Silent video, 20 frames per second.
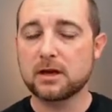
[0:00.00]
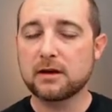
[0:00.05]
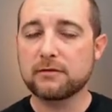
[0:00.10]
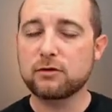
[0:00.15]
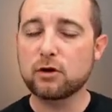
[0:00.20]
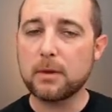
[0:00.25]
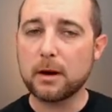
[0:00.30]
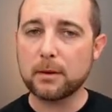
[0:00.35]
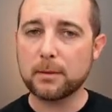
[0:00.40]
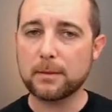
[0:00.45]

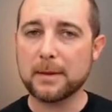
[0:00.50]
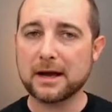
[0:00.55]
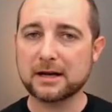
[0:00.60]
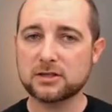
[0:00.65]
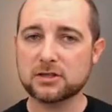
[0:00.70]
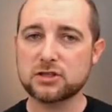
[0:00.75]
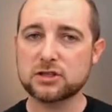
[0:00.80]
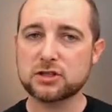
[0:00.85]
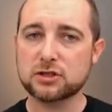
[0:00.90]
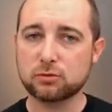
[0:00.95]
If you remember
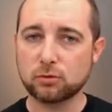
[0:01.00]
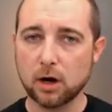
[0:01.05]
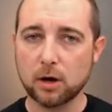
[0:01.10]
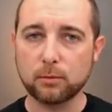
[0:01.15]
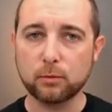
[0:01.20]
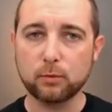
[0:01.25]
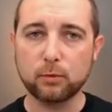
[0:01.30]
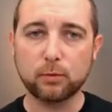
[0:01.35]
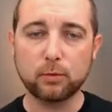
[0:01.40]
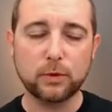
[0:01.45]
back to
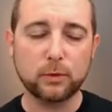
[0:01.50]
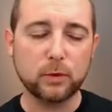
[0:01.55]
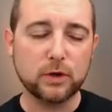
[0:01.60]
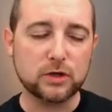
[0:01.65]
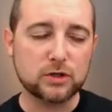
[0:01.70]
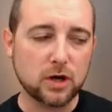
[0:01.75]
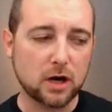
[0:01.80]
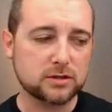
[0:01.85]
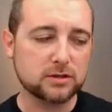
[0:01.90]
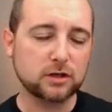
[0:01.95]
Scrum, we
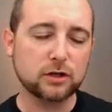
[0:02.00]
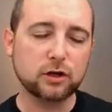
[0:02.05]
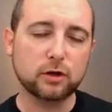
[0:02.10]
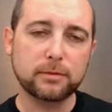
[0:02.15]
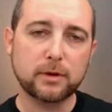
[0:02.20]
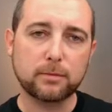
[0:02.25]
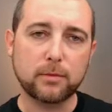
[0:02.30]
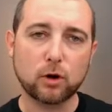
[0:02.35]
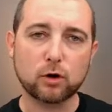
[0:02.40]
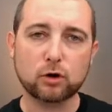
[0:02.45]
talked a little
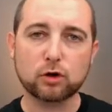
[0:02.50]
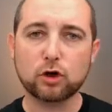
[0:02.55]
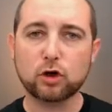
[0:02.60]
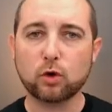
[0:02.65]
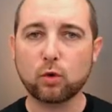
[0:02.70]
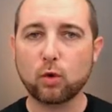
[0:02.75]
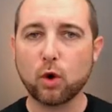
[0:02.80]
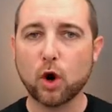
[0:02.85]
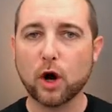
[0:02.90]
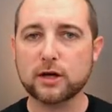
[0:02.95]
bit about
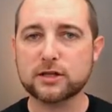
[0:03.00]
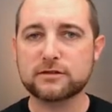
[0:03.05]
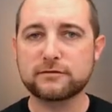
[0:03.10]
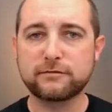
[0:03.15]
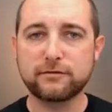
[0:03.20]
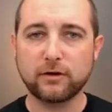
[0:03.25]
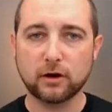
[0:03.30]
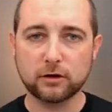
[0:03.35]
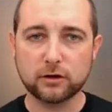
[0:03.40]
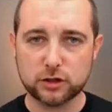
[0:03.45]

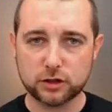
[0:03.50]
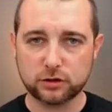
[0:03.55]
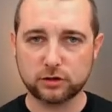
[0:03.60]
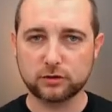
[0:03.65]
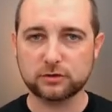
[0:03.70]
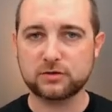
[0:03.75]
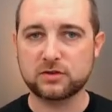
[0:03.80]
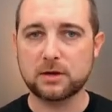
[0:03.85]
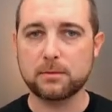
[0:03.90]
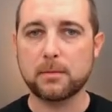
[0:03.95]

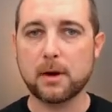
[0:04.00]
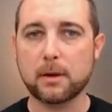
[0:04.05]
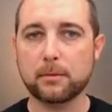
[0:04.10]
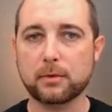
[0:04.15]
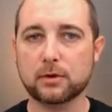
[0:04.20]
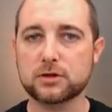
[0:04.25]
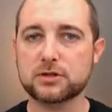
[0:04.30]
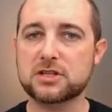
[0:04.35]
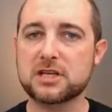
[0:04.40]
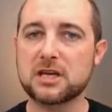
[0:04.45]
cross-functional team
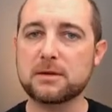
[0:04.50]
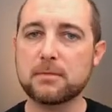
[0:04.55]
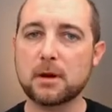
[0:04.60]
members